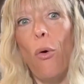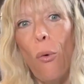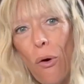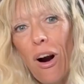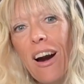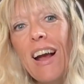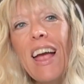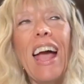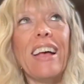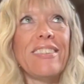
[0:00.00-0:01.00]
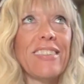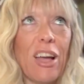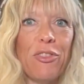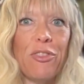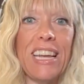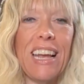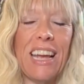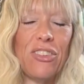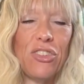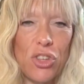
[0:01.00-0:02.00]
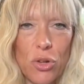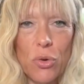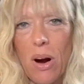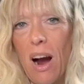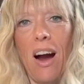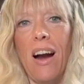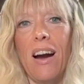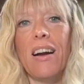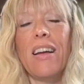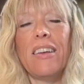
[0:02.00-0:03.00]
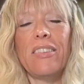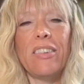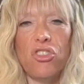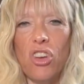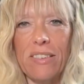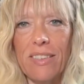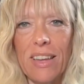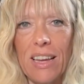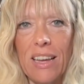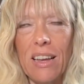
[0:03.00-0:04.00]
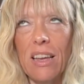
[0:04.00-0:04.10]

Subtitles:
Or, as Stephanie, as you are suggesting,